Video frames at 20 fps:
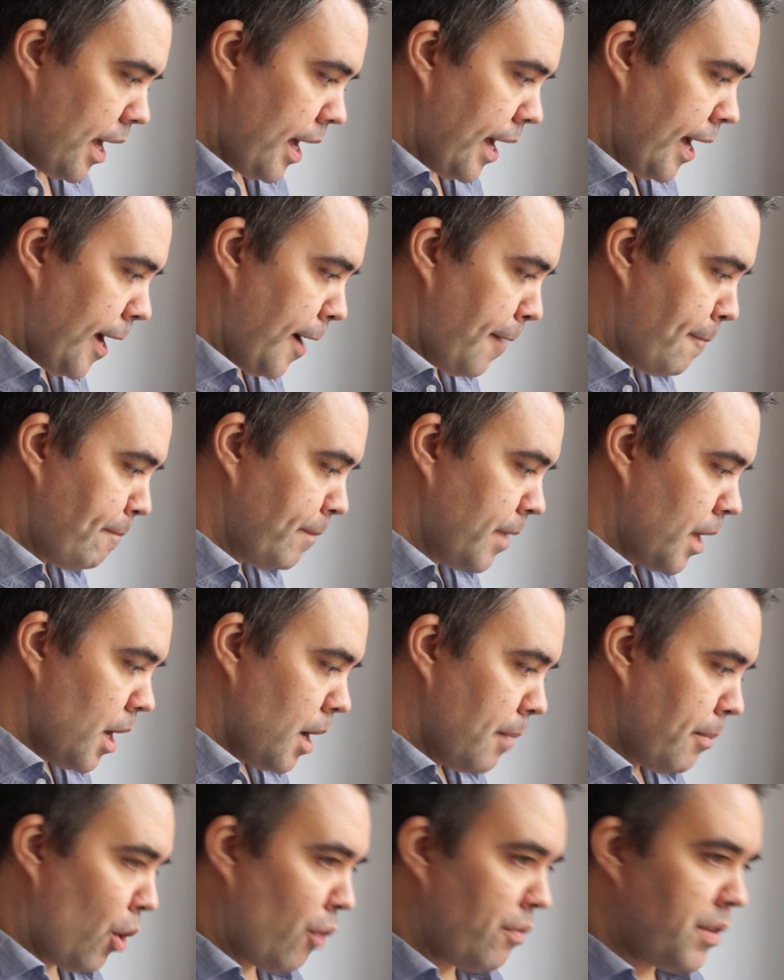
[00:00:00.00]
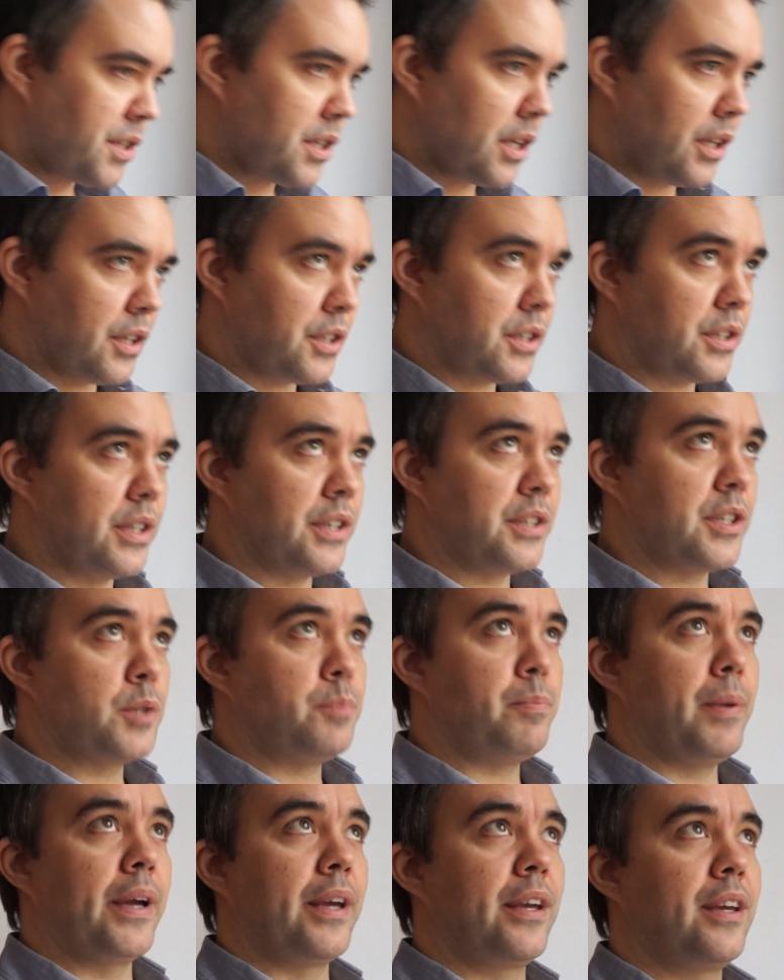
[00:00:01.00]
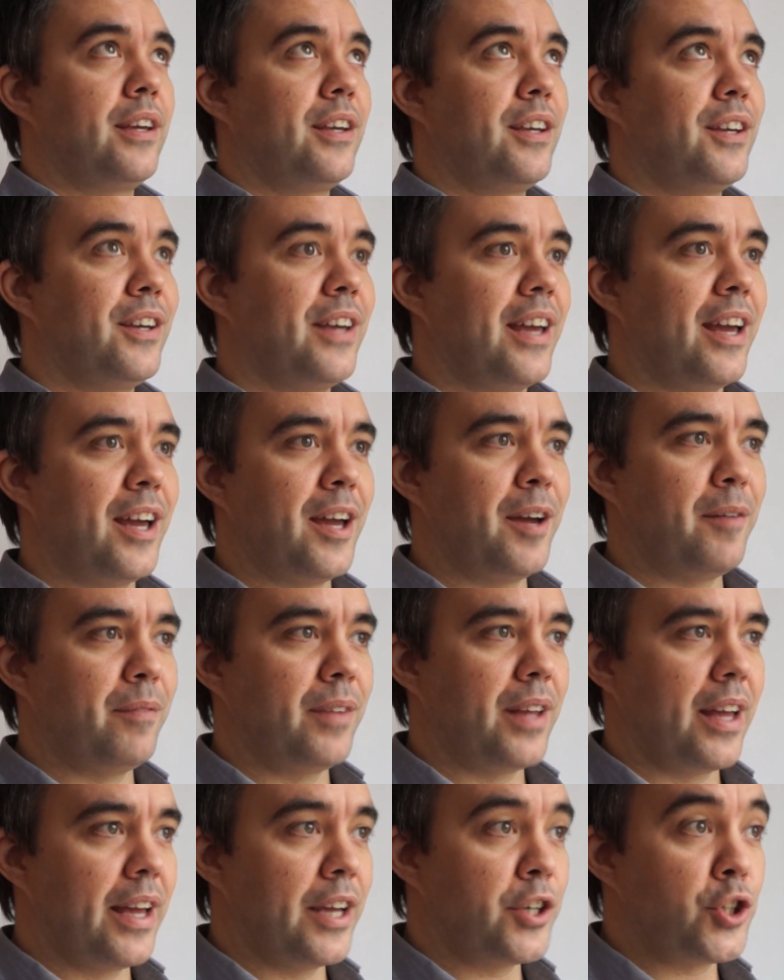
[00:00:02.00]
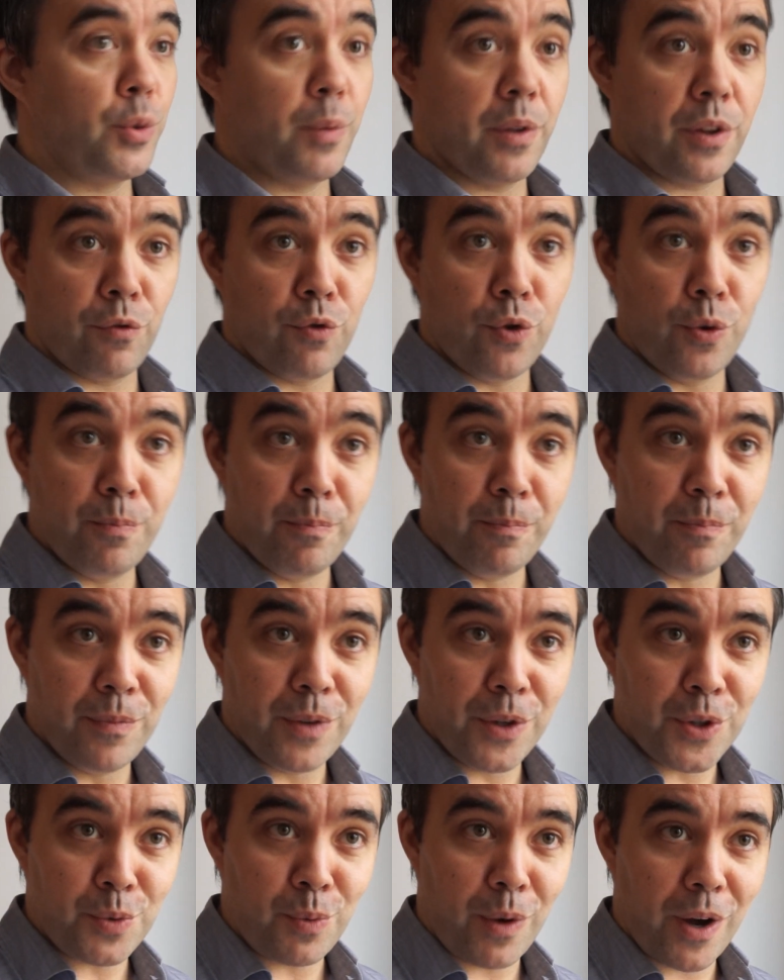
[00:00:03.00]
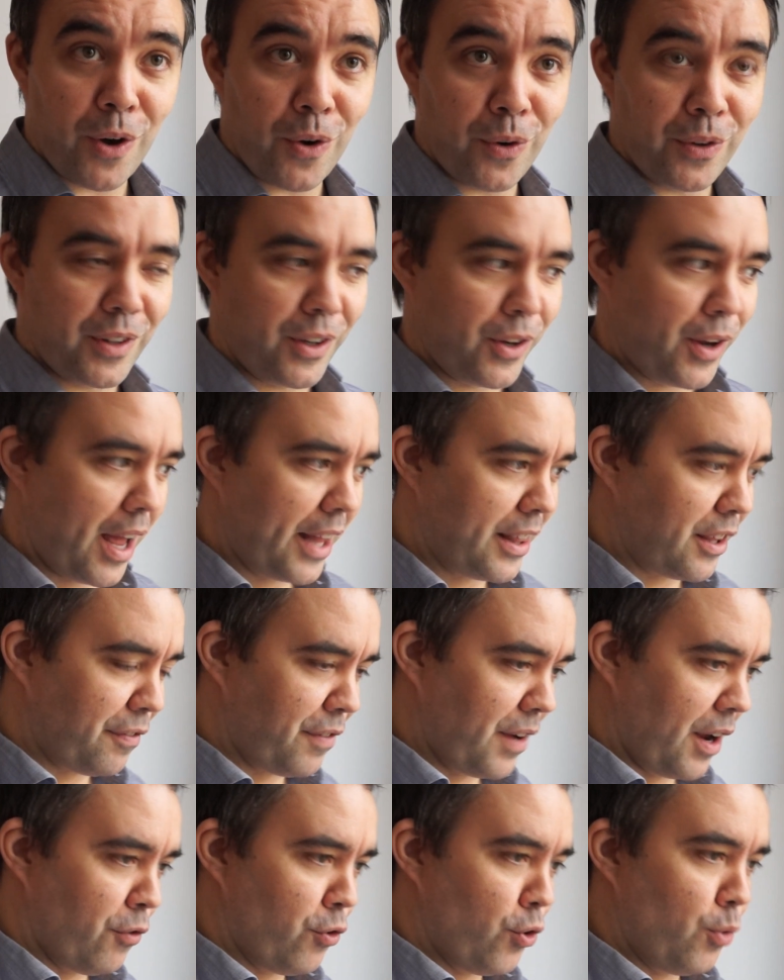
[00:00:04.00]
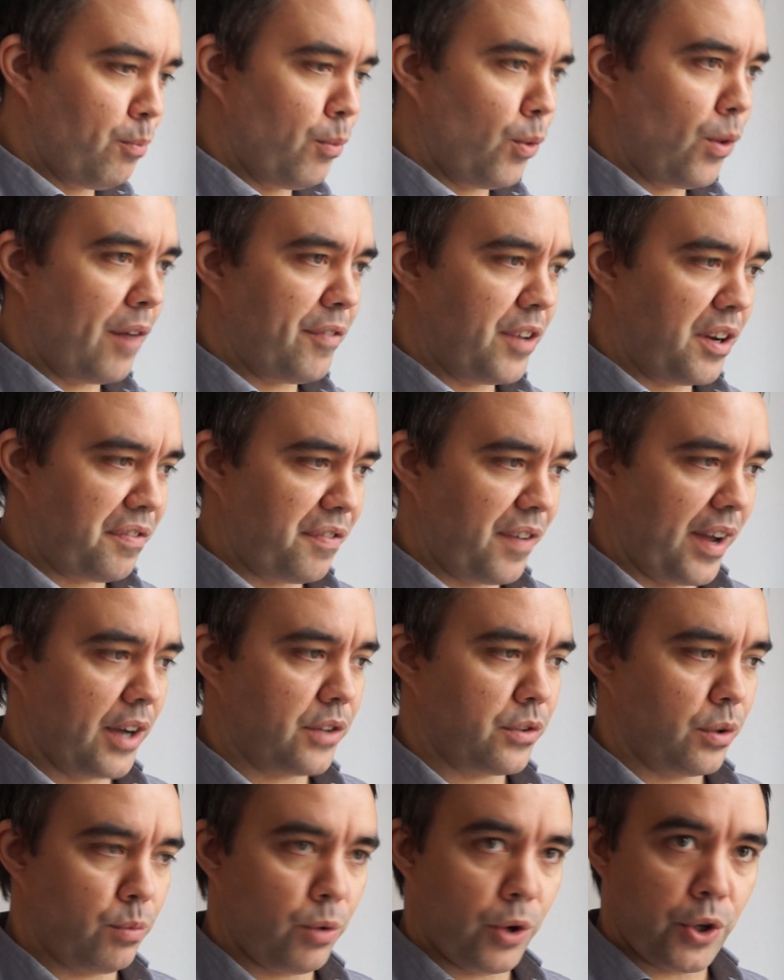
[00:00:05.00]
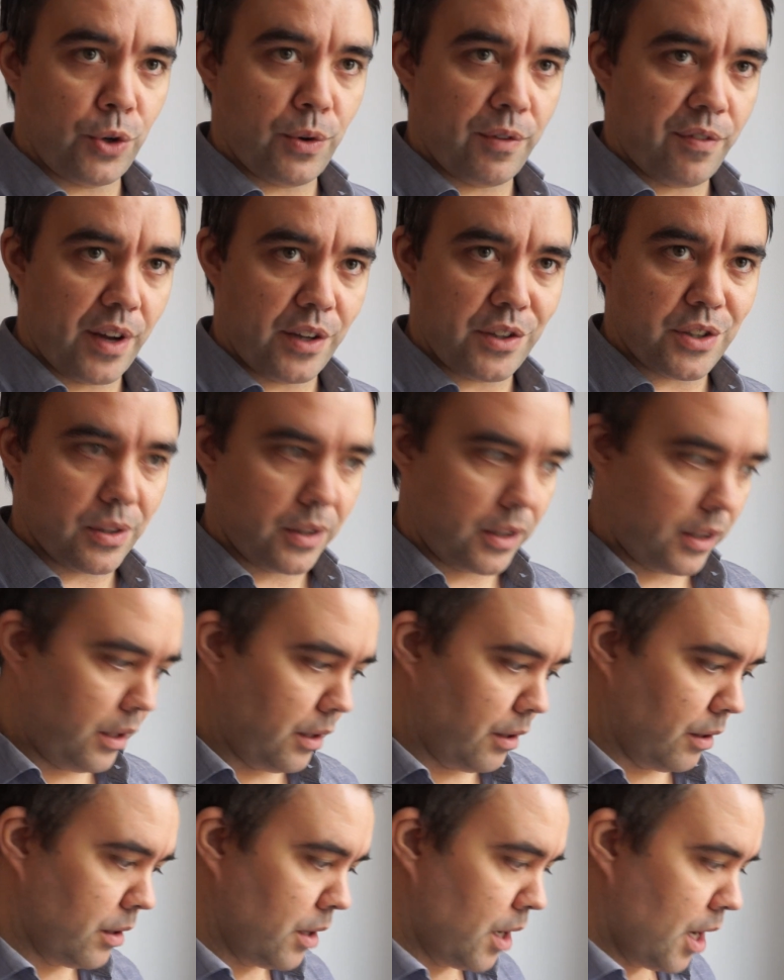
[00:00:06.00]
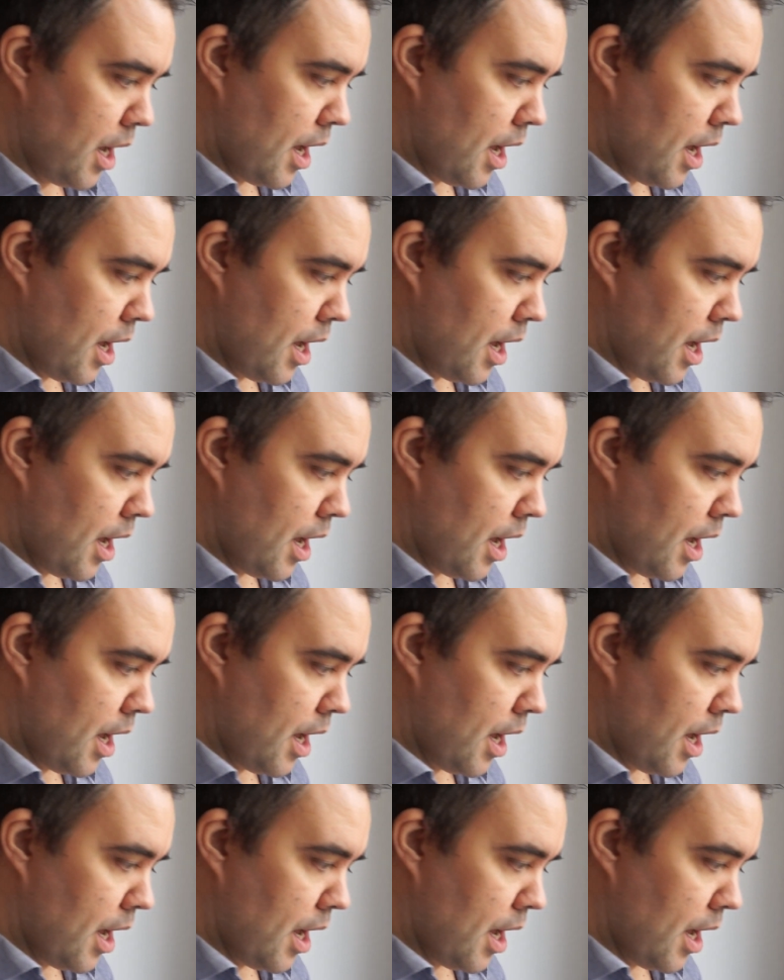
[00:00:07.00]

But obviously there's this big issue with a room as well, and a room will have an effect on what you eventually hear.